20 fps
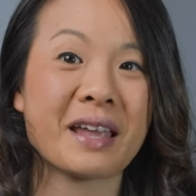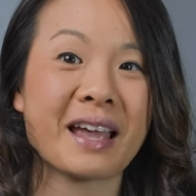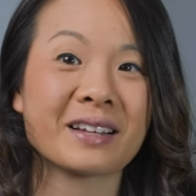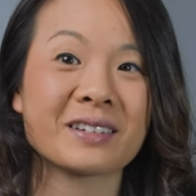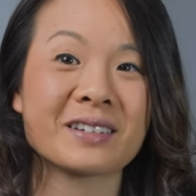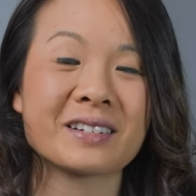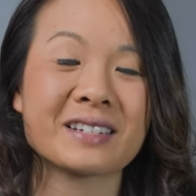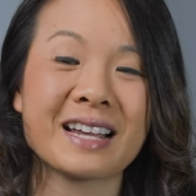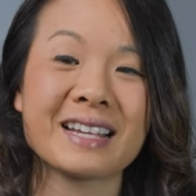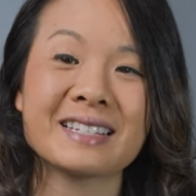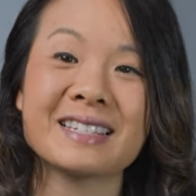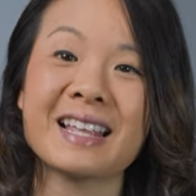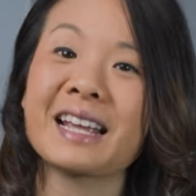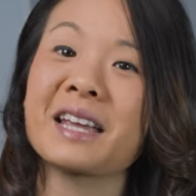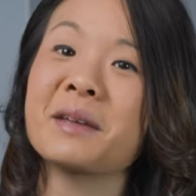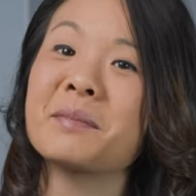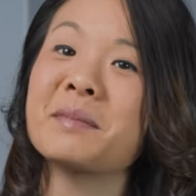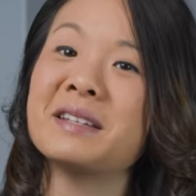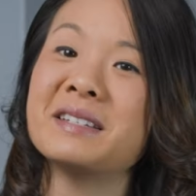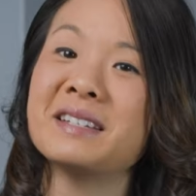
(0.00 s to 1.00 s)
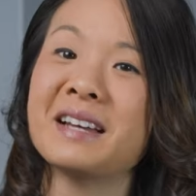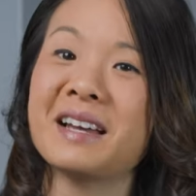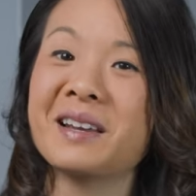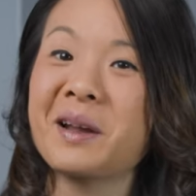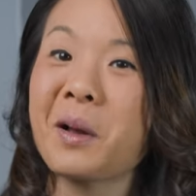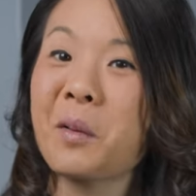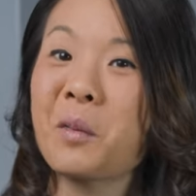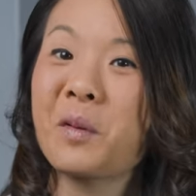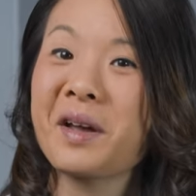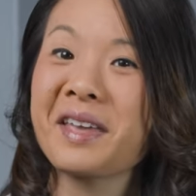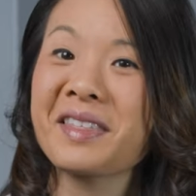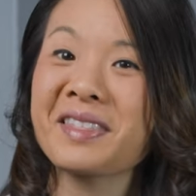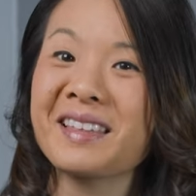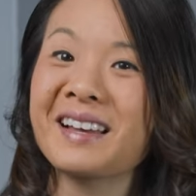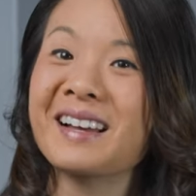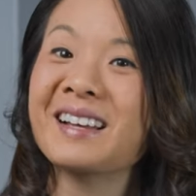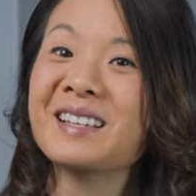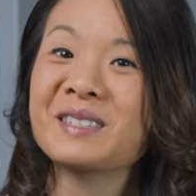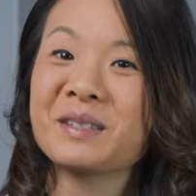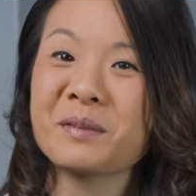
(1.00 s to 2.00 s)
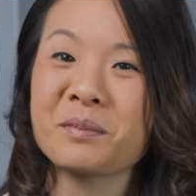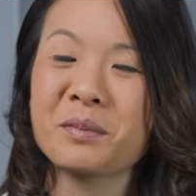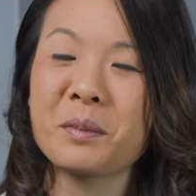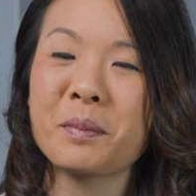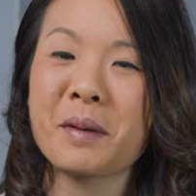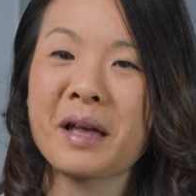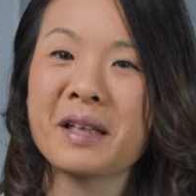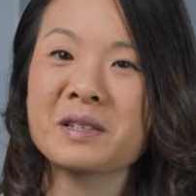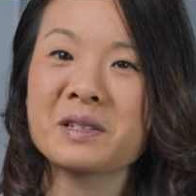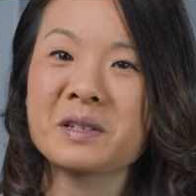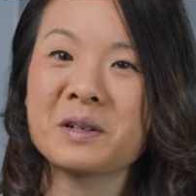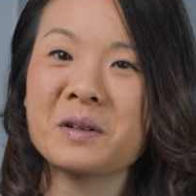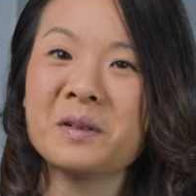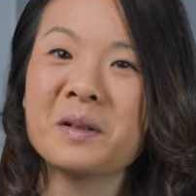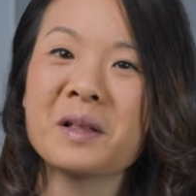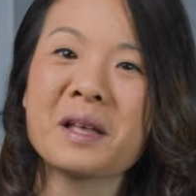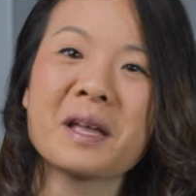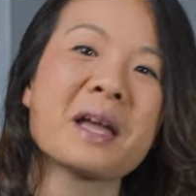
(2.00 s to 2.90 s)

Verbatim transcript: exercise that can be done with a simple pencil,